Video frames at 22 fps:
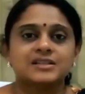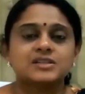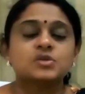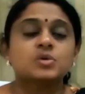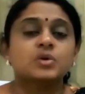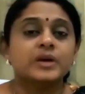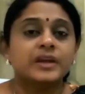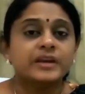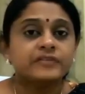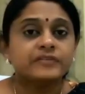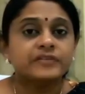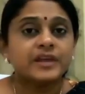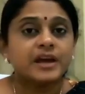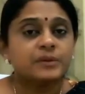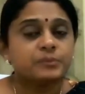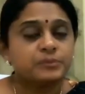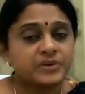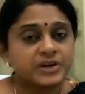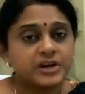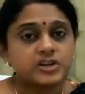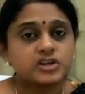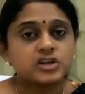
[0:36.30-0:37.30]
So if
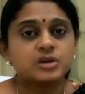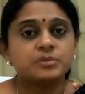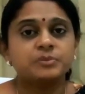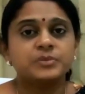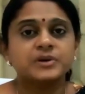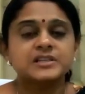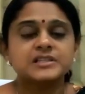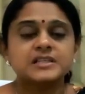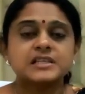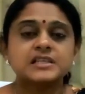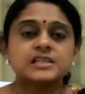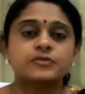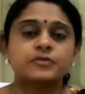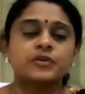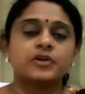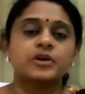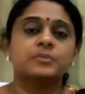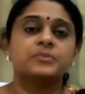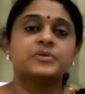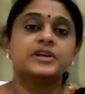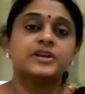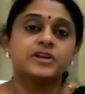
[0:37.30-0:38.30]
that pressure persists
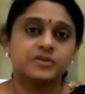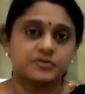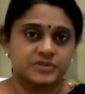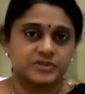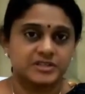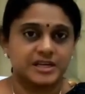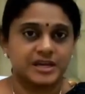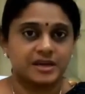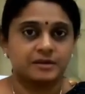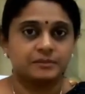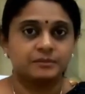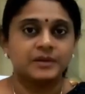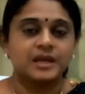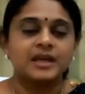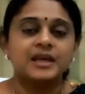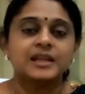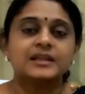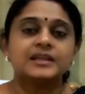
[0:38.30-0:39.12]
for a period of time,